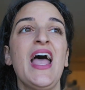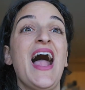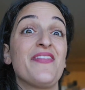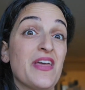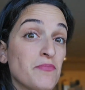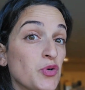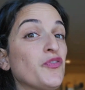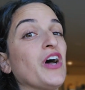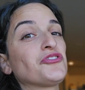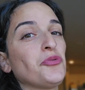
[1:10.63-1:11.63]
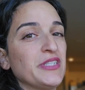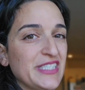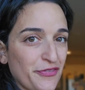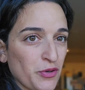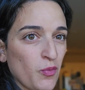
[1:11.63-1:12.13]
and then move on to a
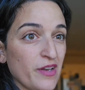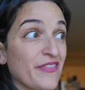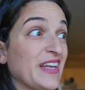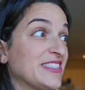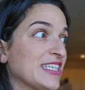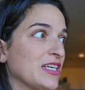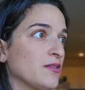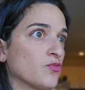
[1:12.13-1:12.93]
different one than to